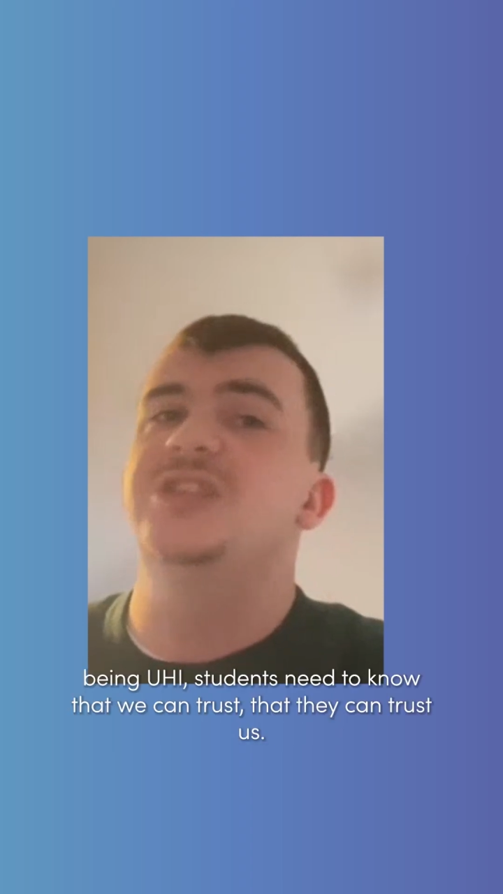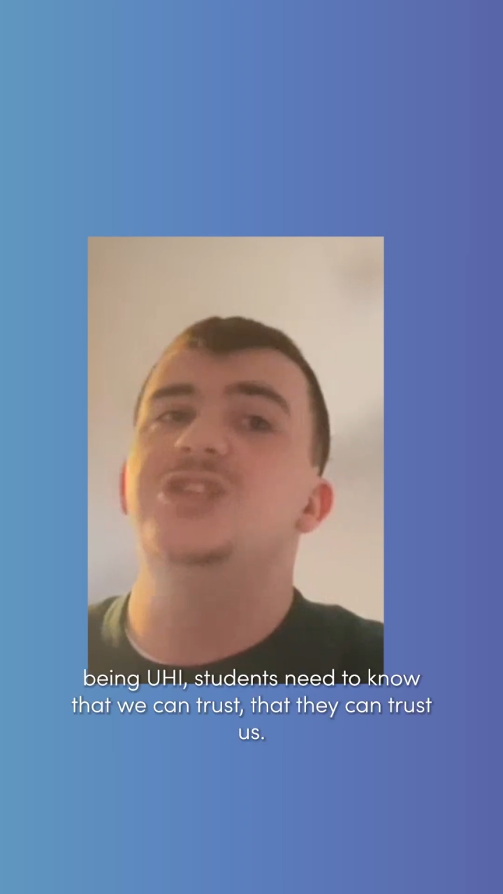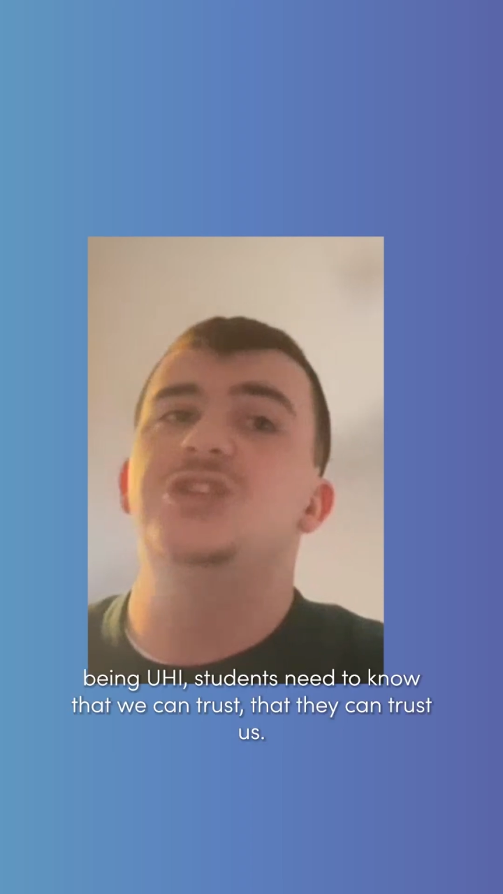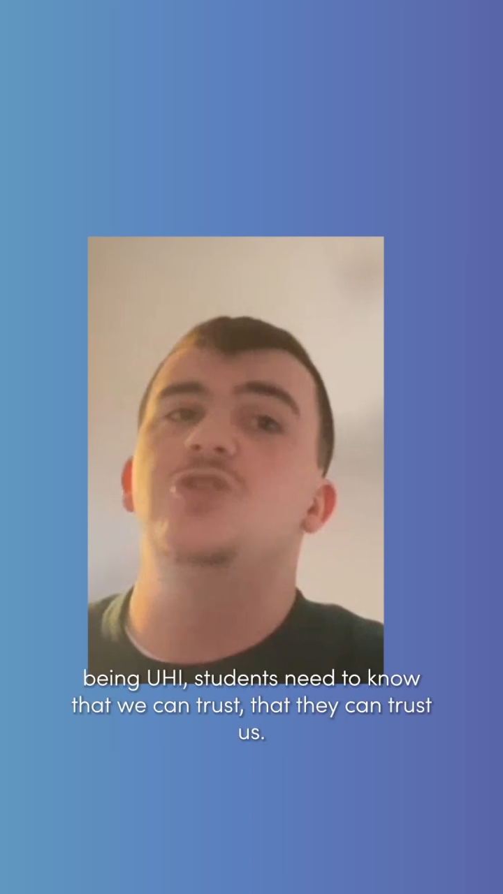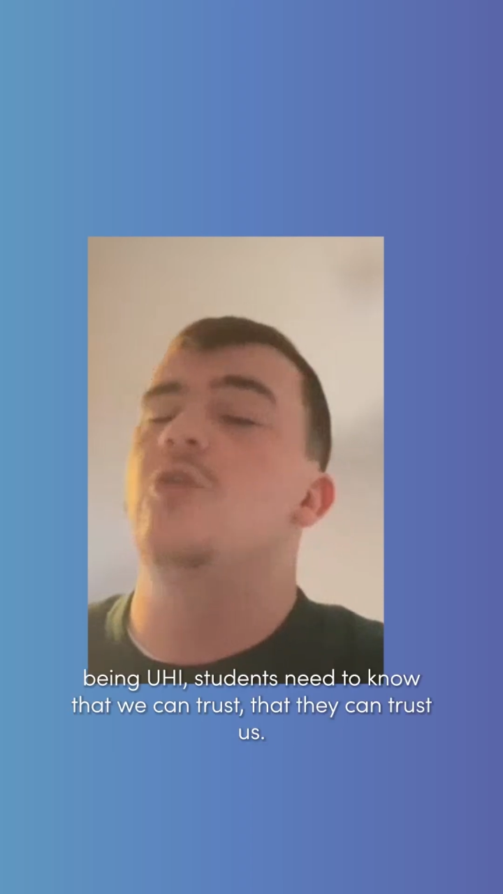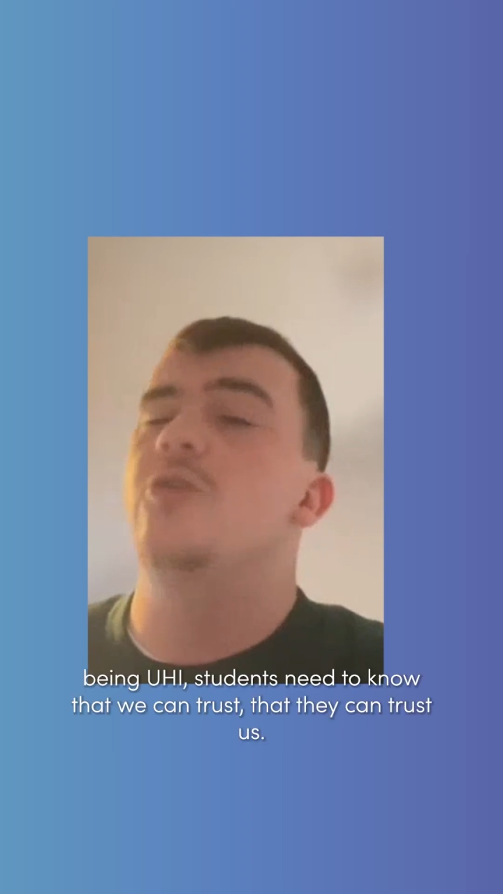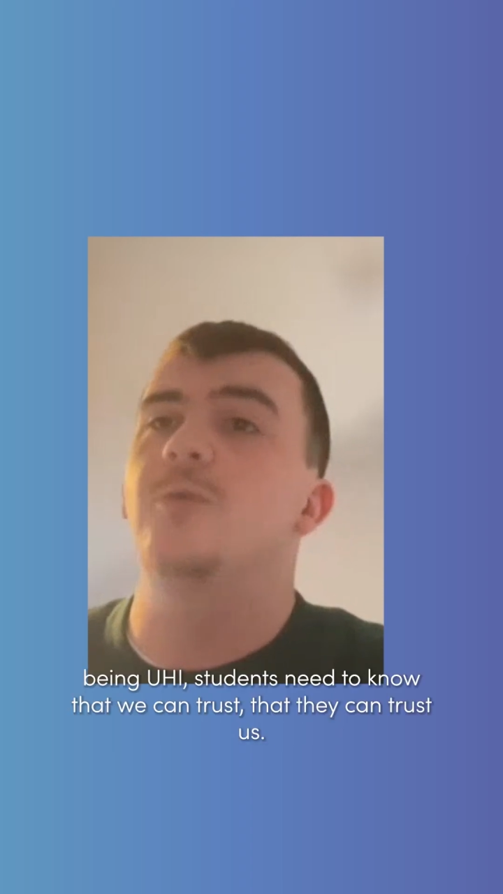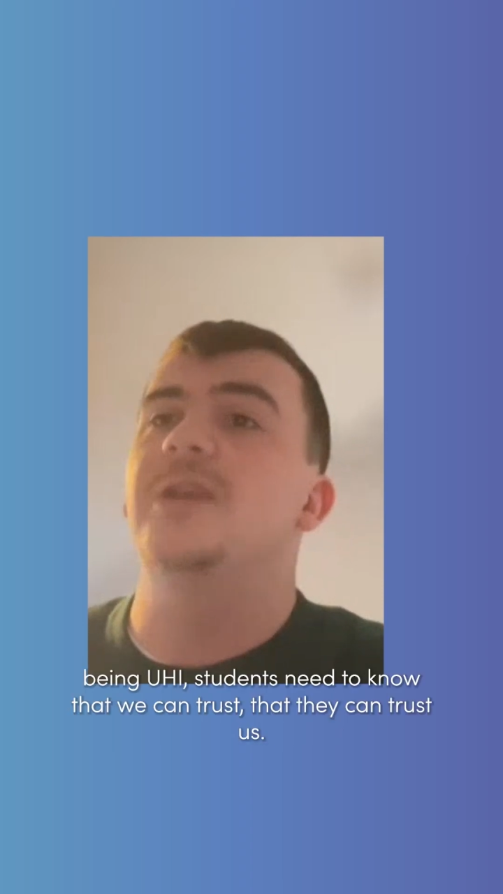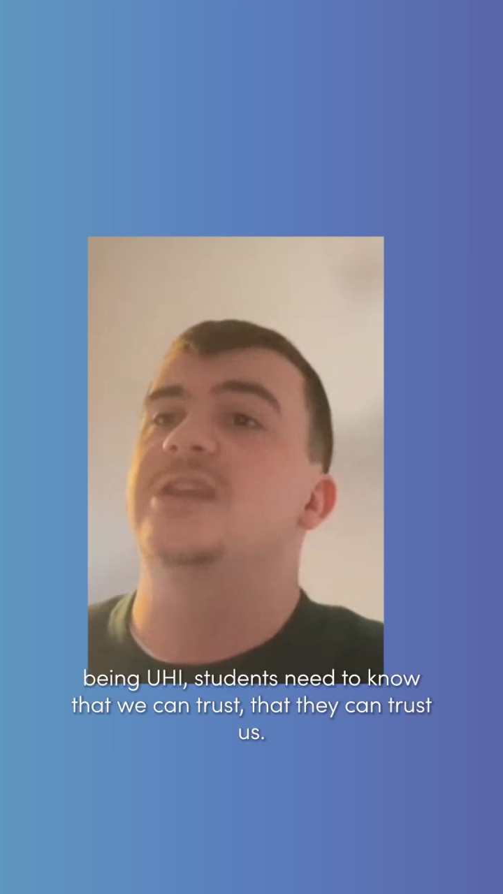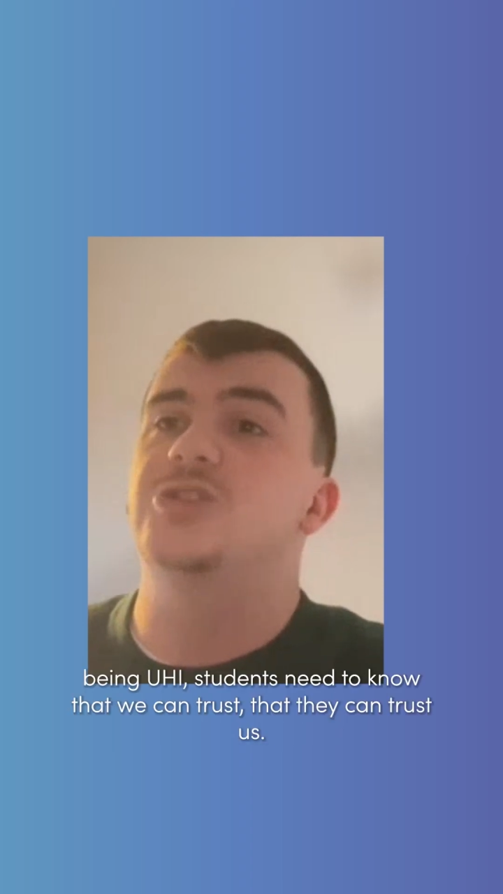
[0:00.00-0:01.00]
need to know that
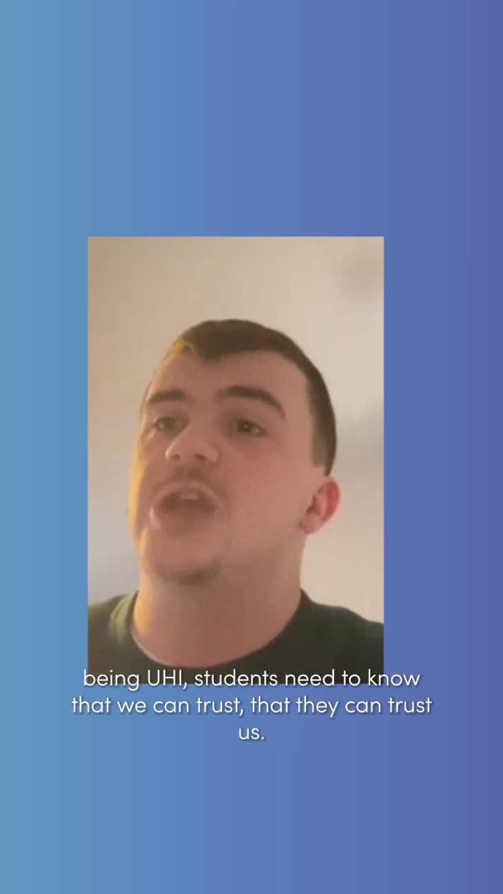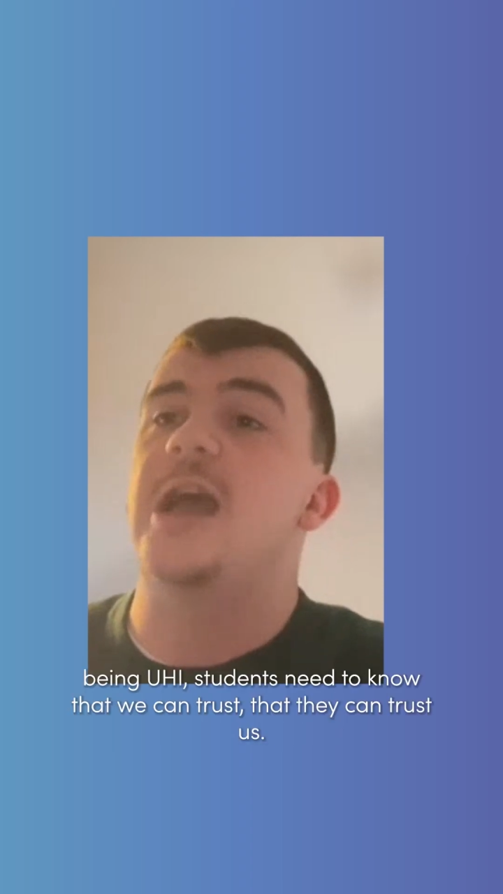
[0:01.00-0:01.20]
we can